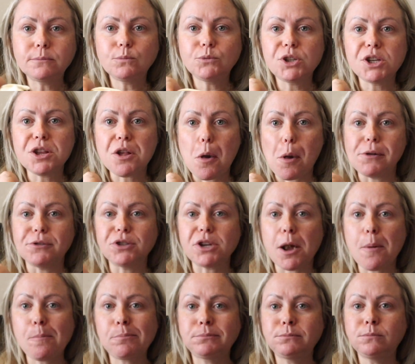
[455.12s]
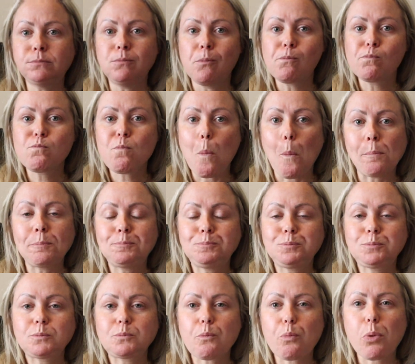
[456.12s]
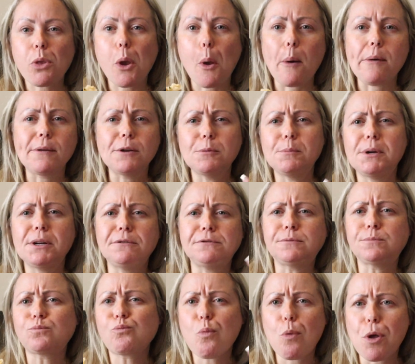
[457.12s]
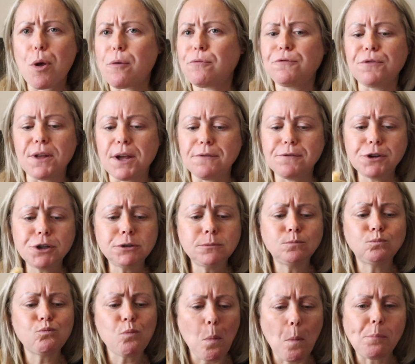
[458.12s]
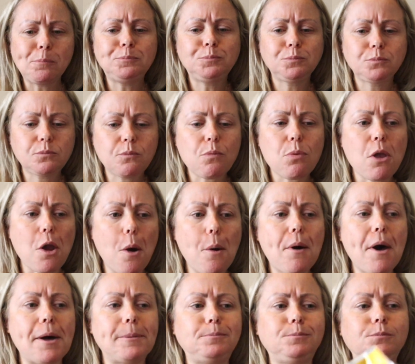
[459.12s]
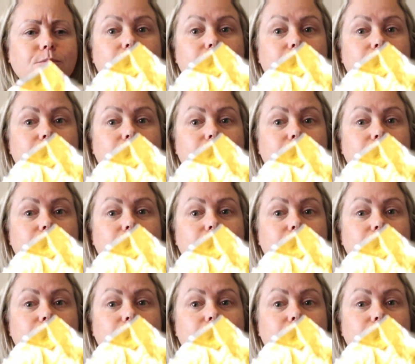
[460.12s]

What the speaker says: see the inside, a little bit of, you know, flavor. Okay,